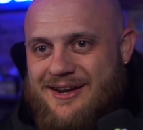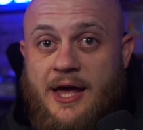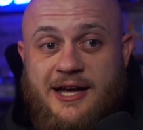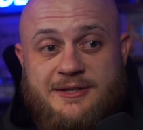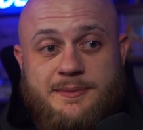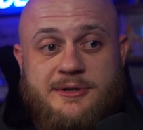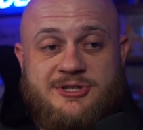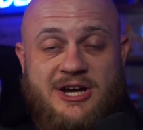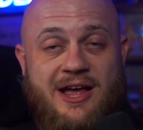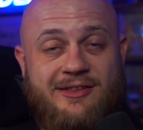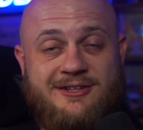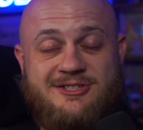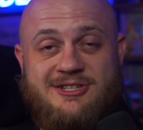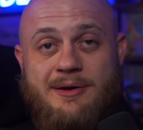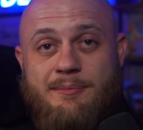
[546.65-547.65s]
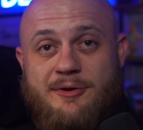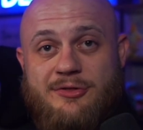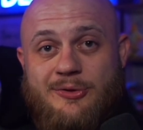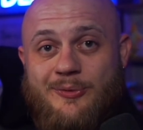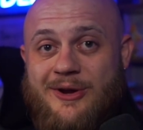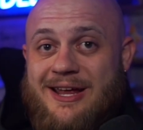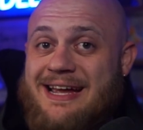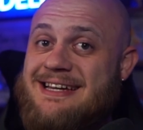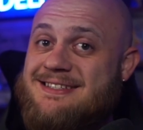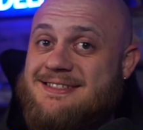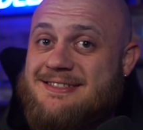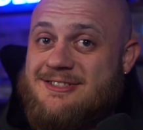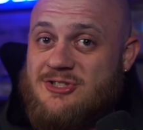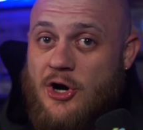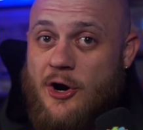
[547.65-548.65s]
Expert challenge number 3 is
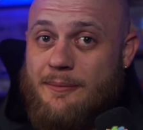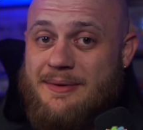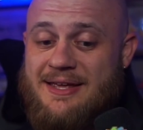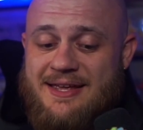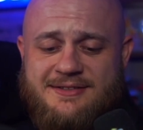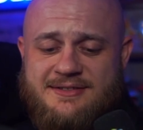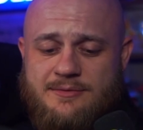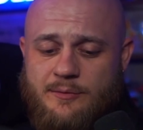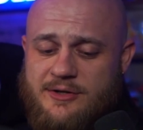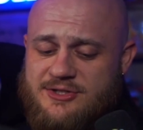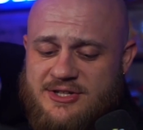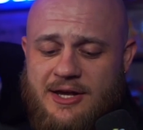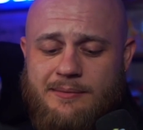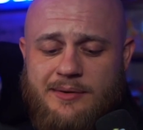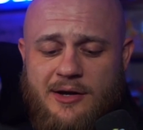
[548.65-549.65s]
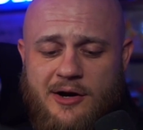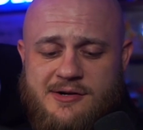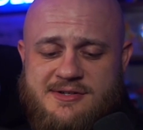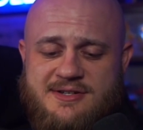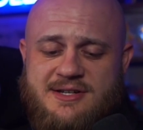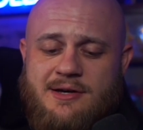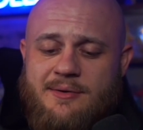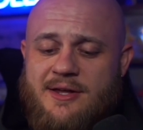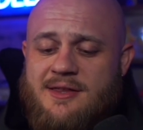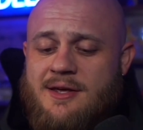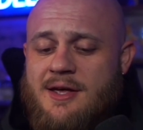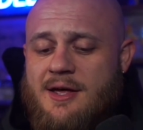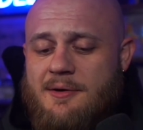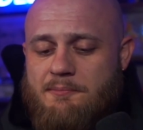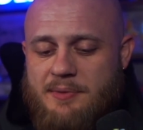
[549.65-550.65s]
Starmie, which can be hard to deal with,
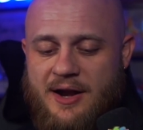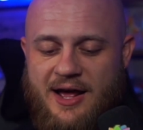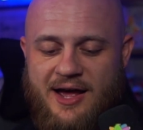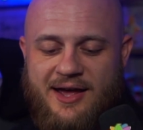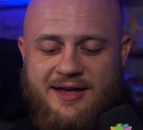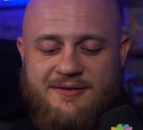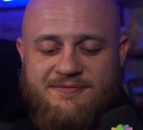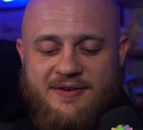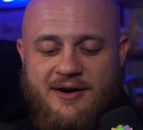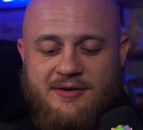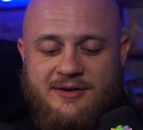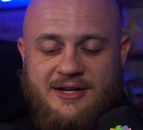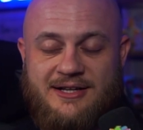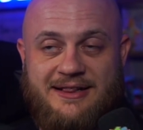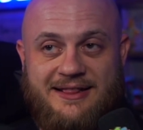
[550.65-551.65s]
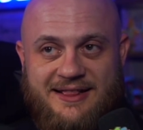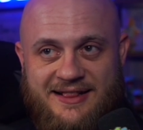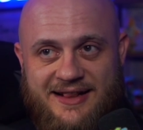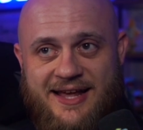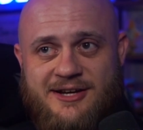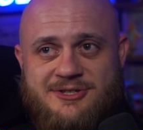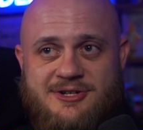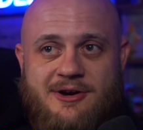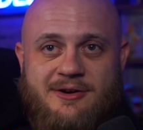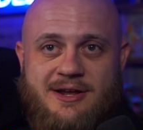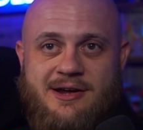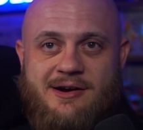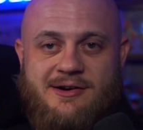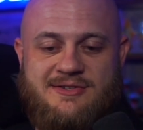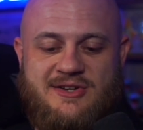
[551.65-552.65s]
but I have found Electrode
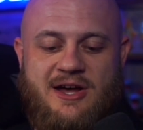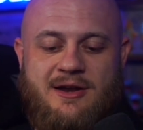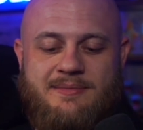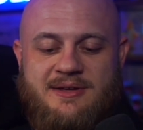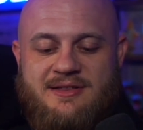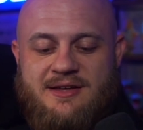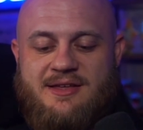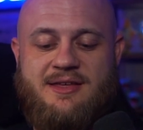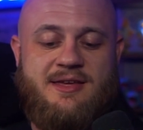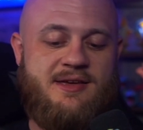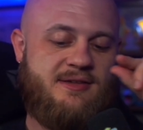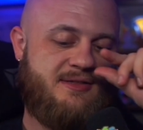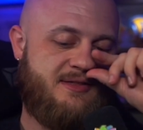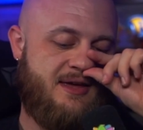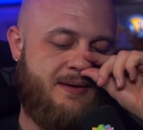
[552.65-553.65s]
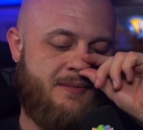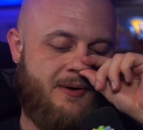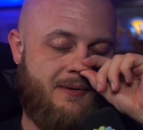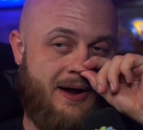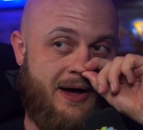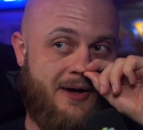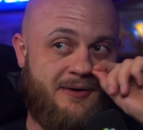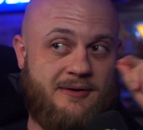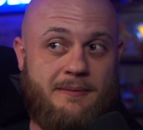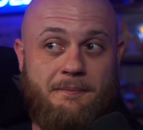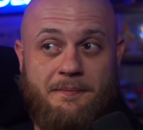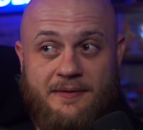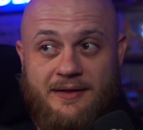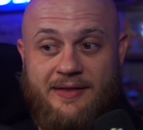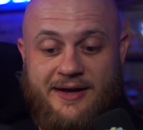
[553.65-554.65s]
here to kind of be the key theme around
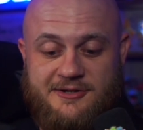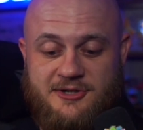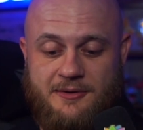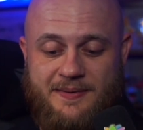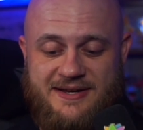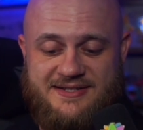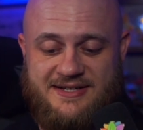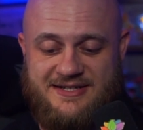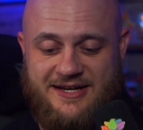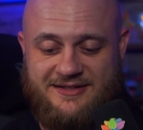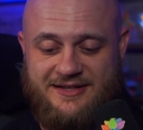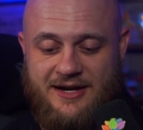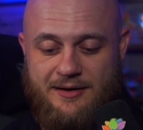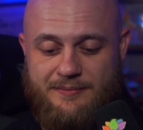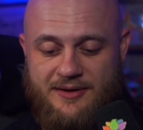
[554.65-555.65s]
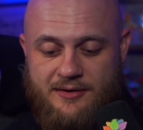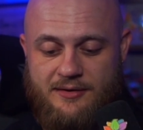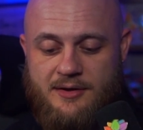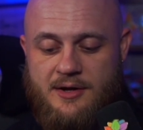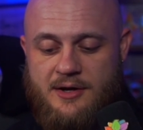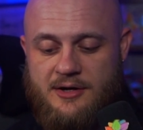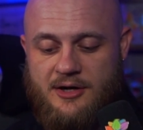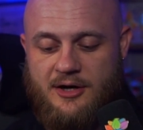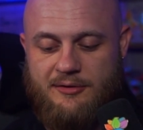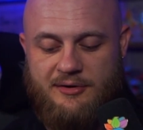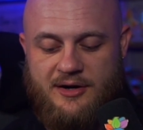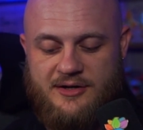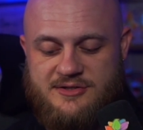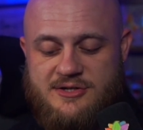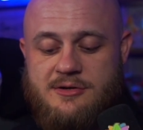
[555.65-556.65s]
the electric basic deck that I built. You're going to run a
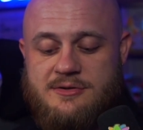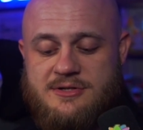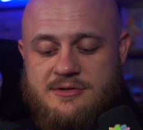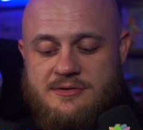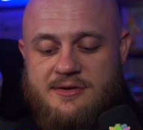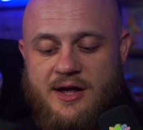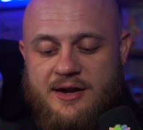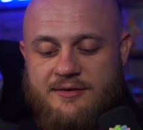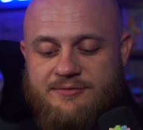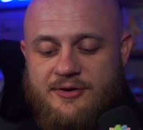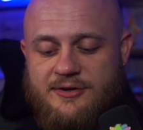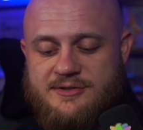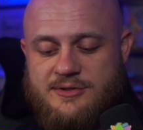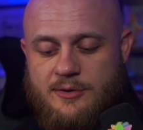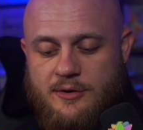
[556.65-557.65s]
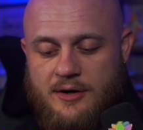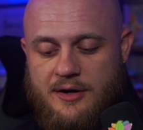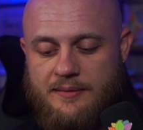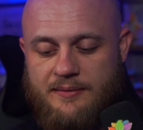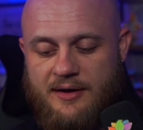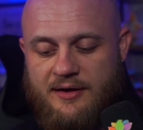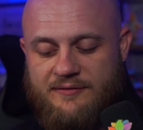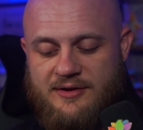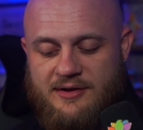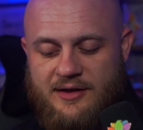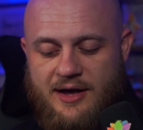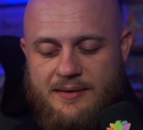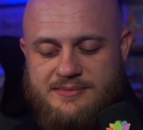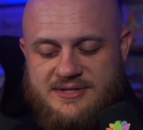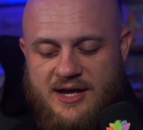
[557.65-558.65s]
2/2 line of Voltorb, of
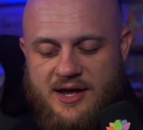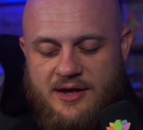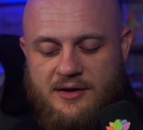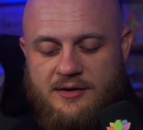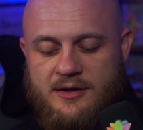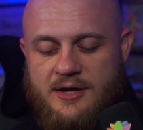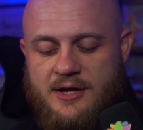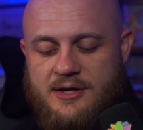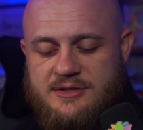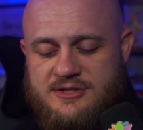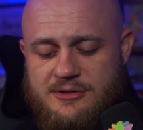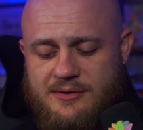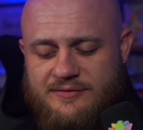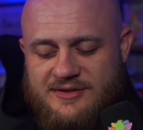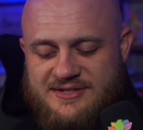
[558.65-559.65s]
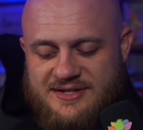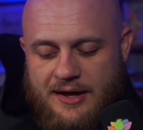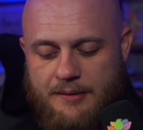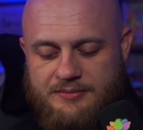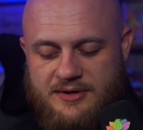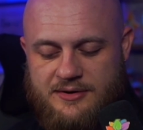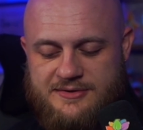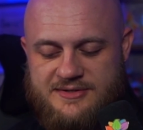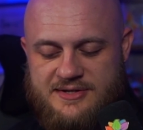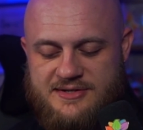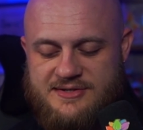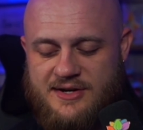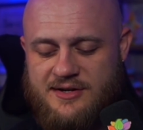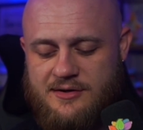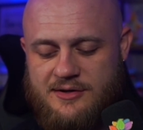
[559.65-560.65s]
Helioptile, 2 of the Zapdoses. I
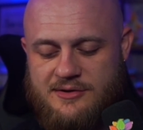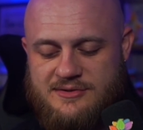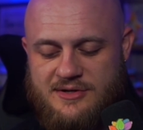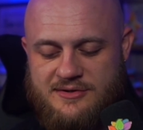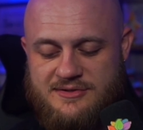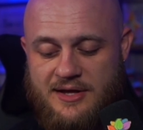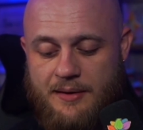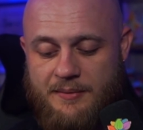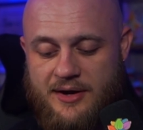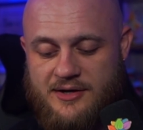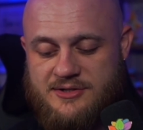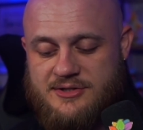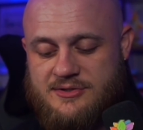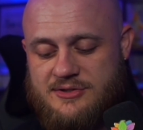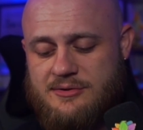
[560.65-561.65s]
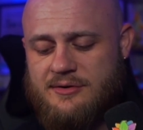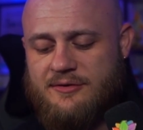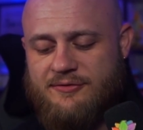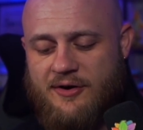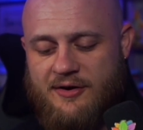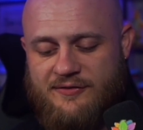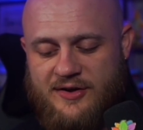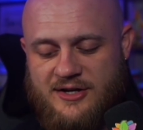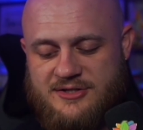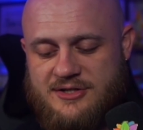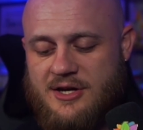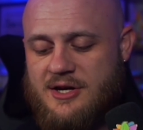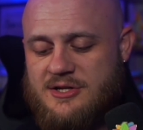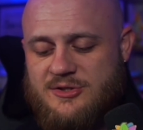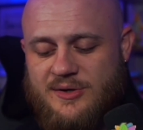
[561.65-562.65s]
didn't use those that much. 2 of the Farfetch,
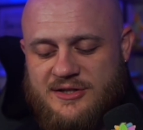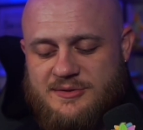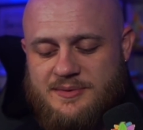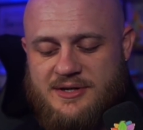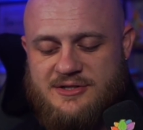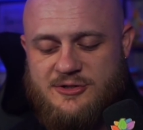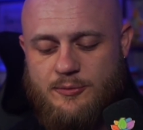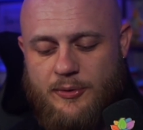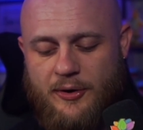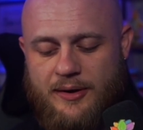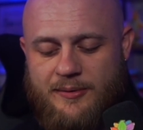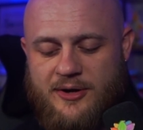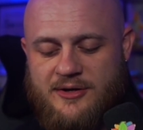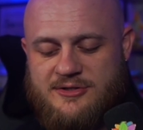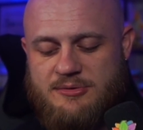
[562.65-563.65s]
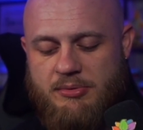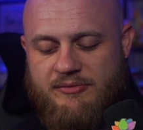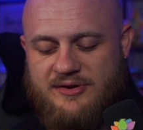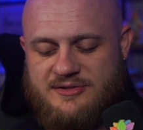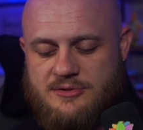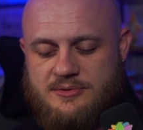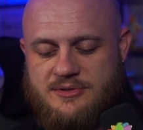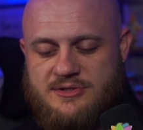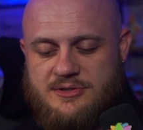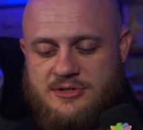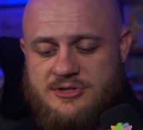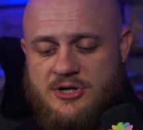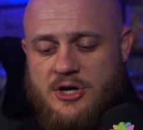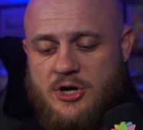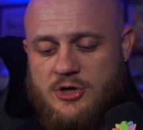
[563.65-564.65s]
2 XP, 2 Pokeball, 2 Professor's Research,
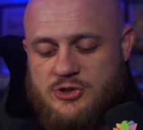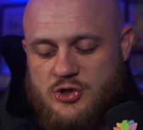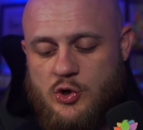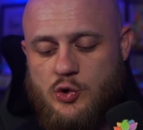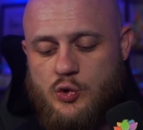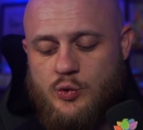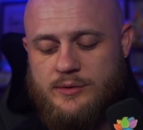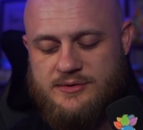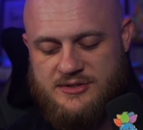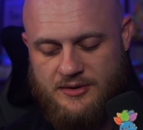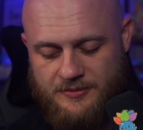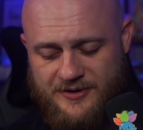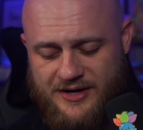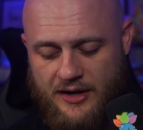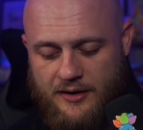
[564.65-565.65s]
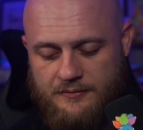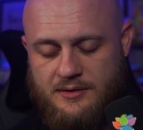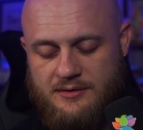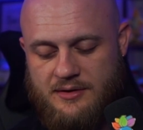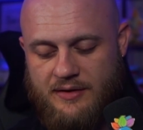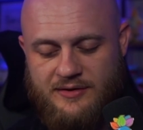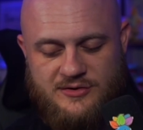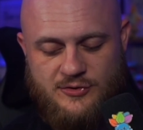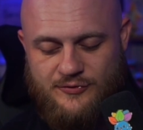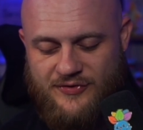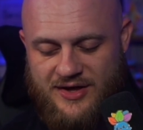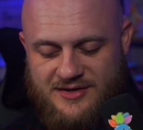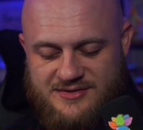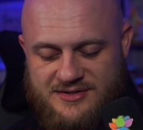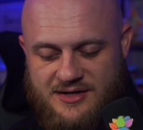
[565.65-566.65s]
2 Sabrina. Nothing too
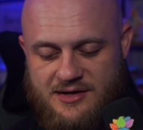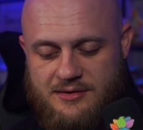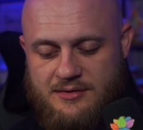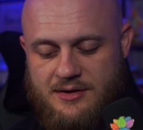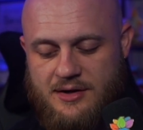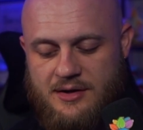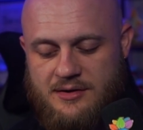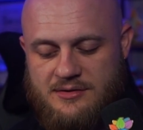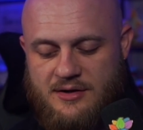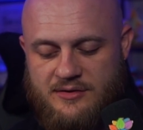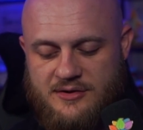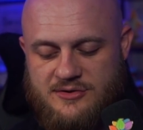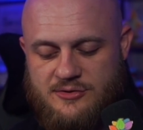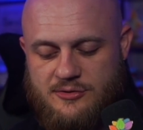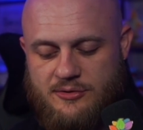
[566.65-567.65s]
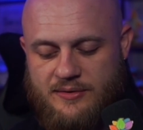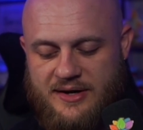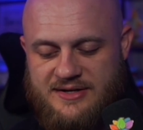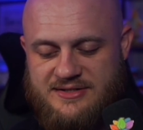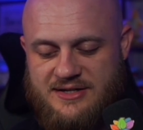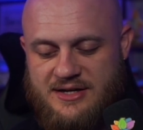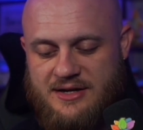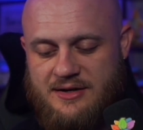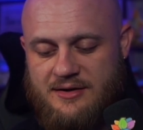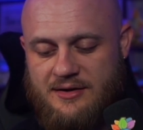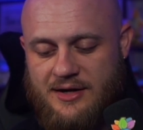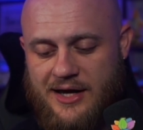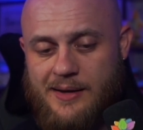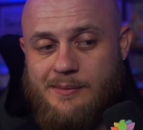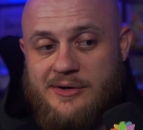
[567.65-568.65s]
fancy, nothing too crazy.
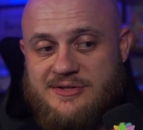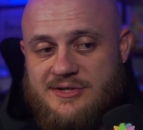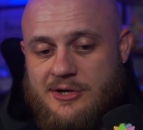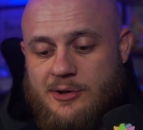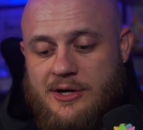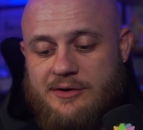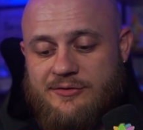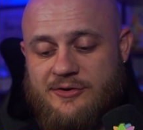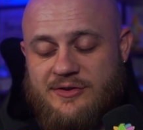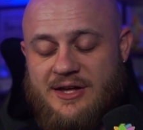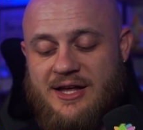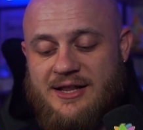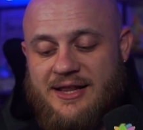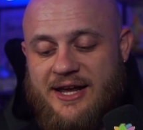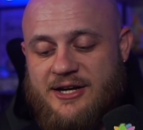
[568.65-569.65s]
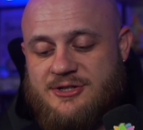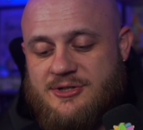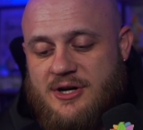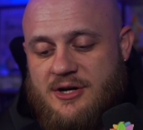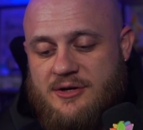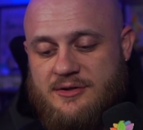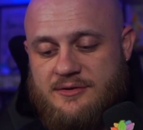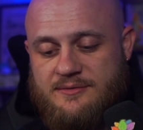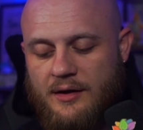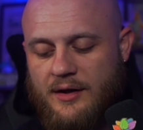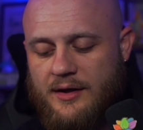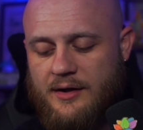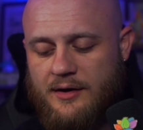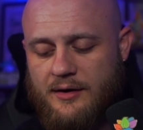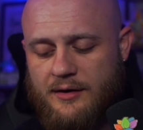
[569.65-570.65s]
I'm mostly going for the Electrode
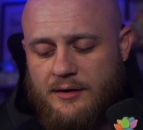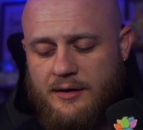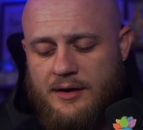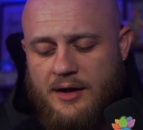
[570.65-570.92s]
here.